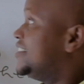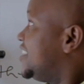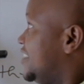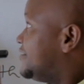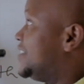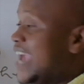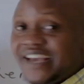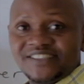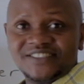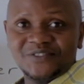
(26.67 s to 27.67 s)
If
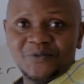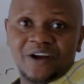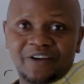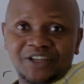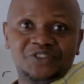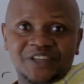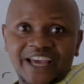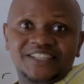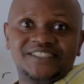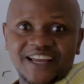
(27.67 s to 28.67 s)
yes, we are going to
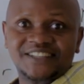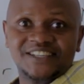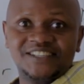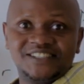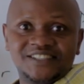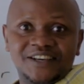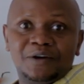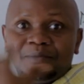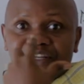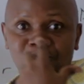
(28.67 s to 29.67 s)
get started.
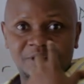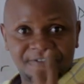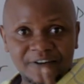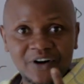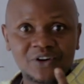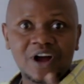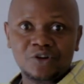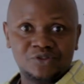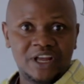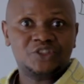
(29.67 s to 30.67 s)
But before, I
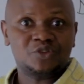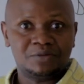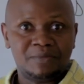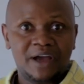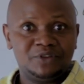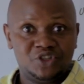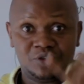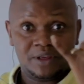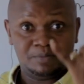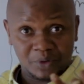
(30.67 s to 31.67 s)
would like to remind you
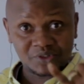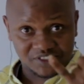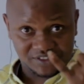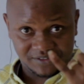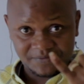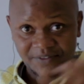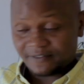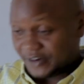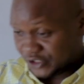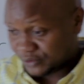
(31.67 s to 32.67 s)
the books. First